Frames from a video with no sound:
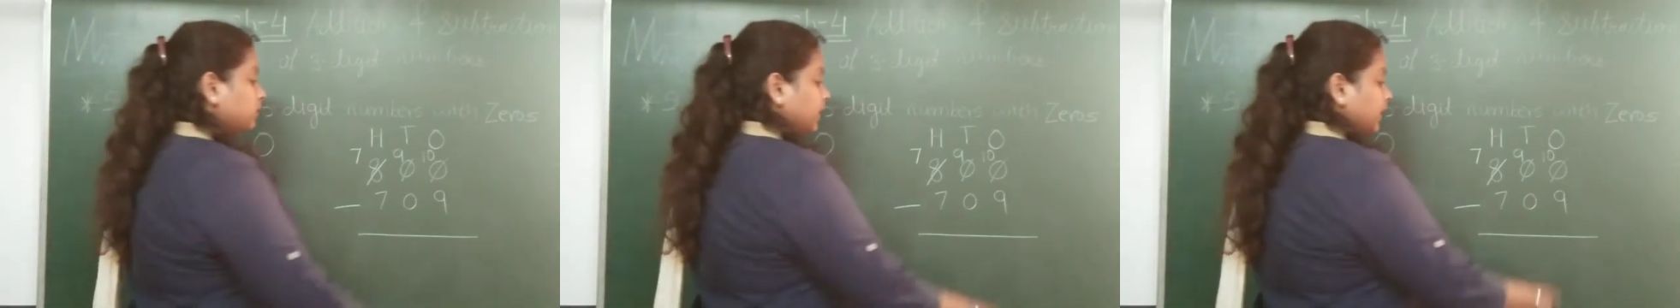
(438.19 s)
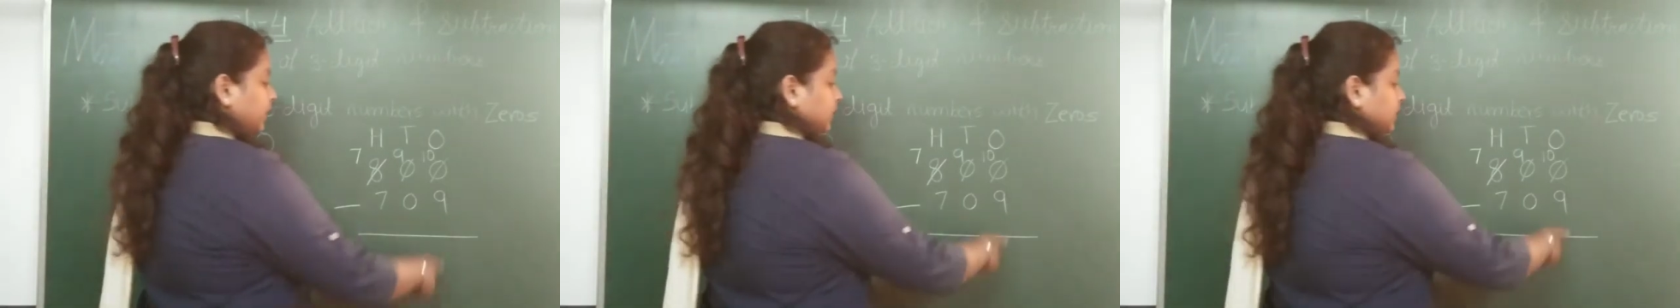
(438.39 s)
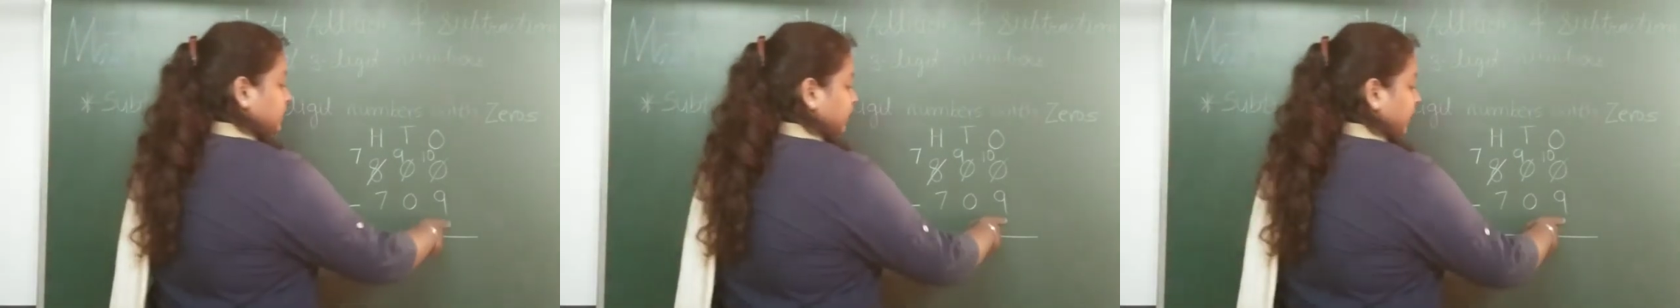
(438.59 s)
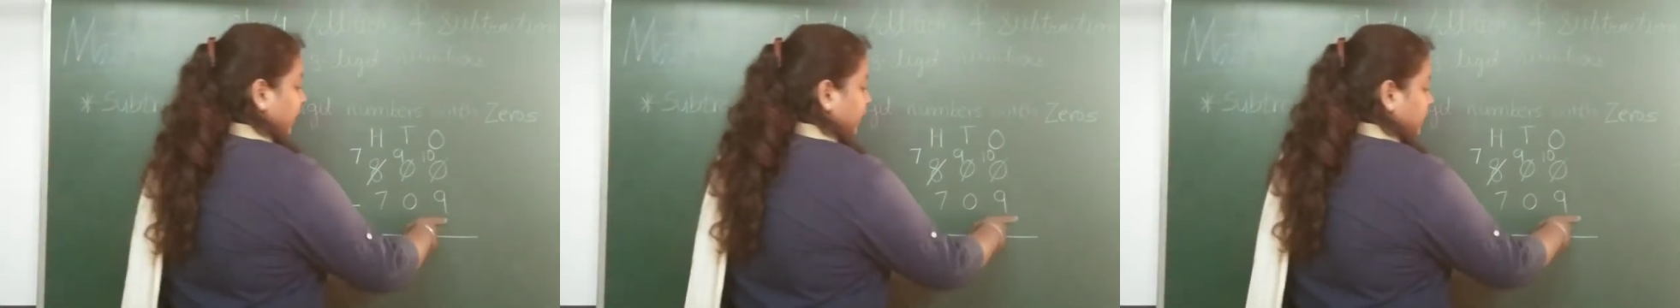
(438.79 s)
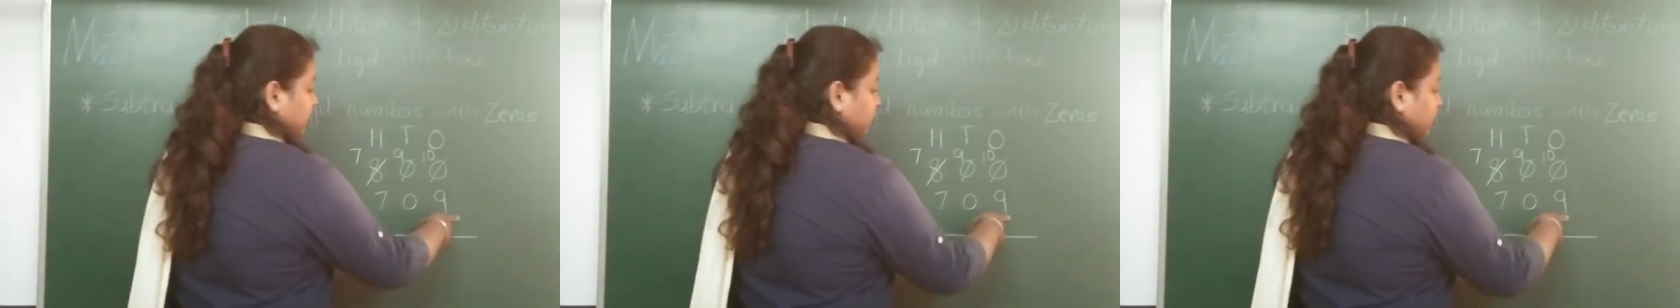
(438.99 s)
That is
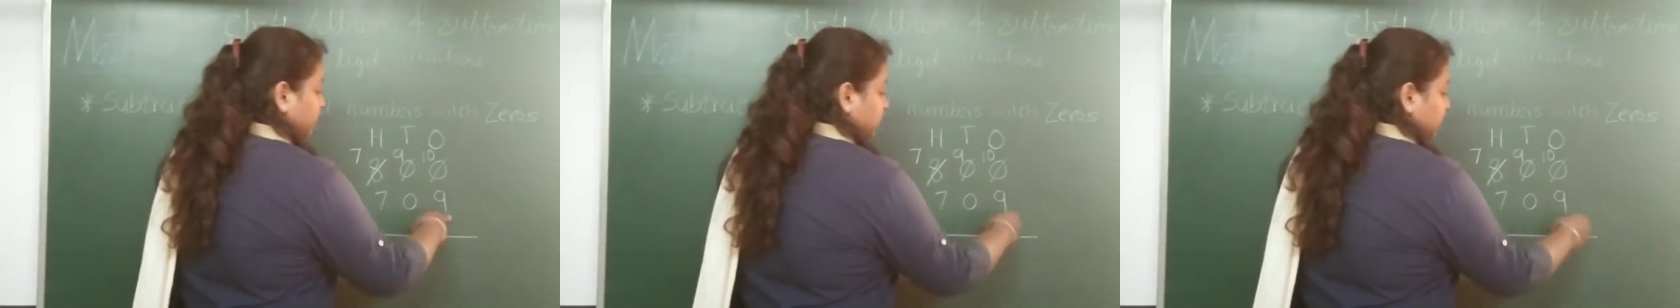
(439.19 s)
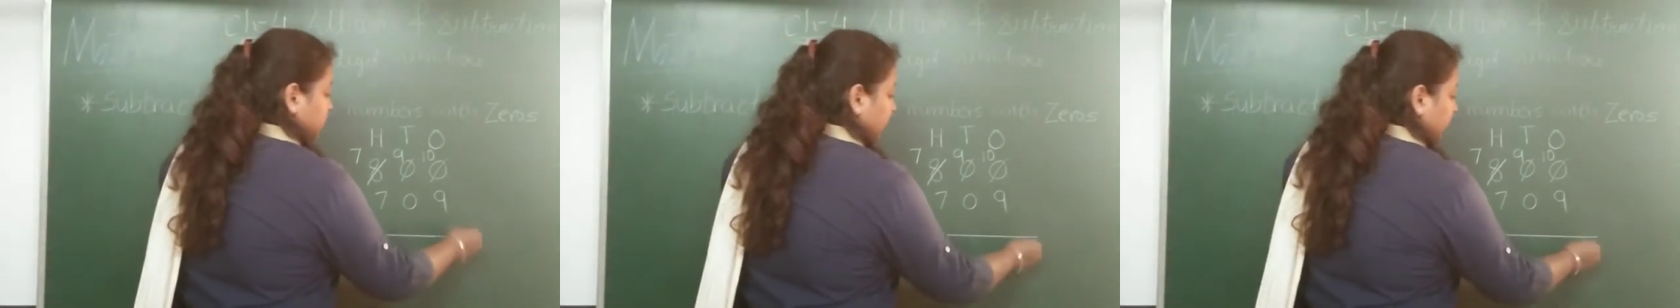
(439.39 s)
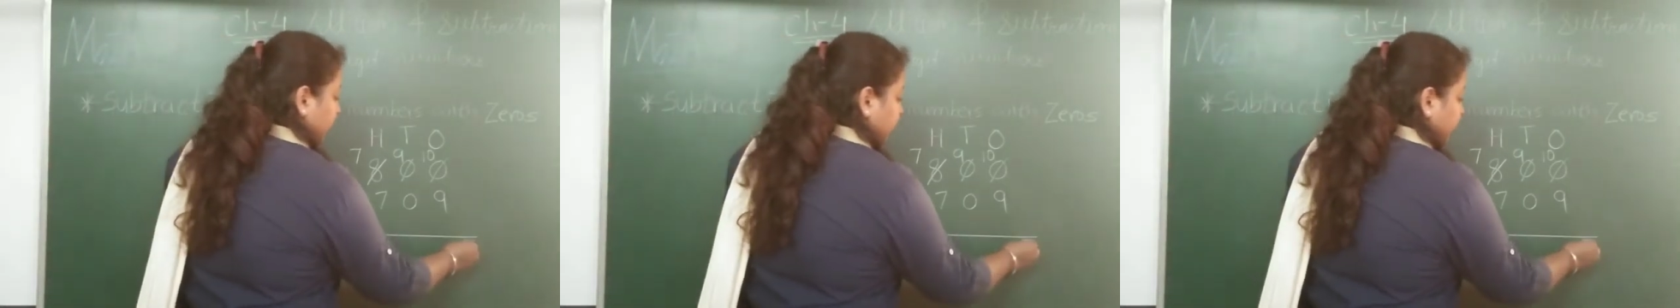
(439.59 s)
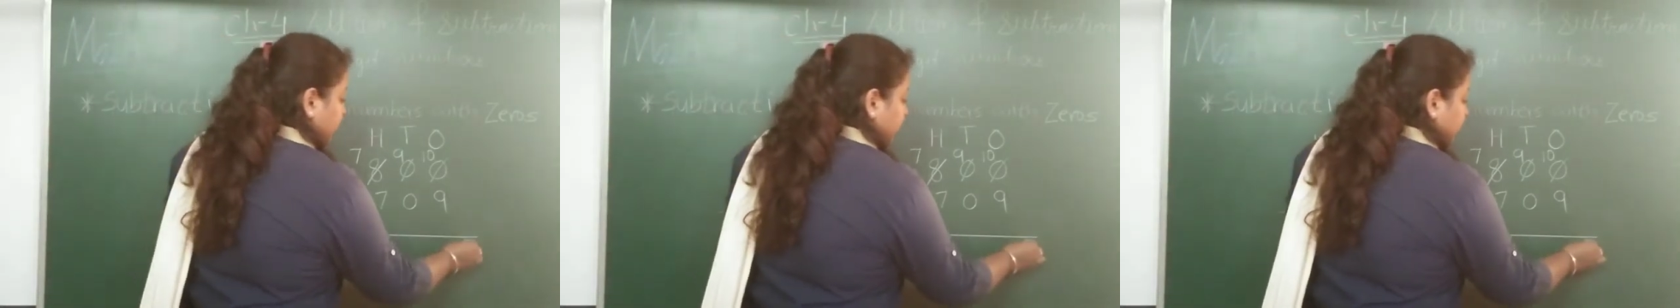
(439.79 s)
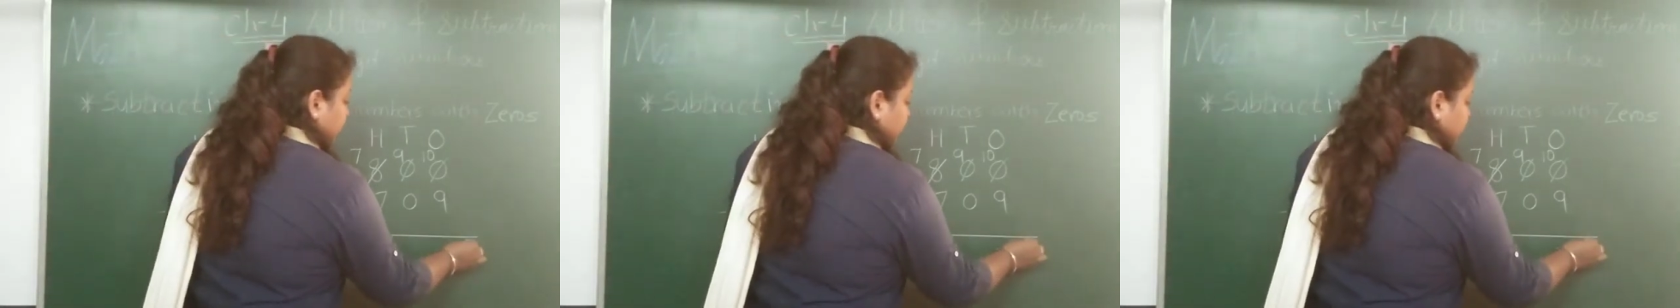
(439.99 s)
right number is 9.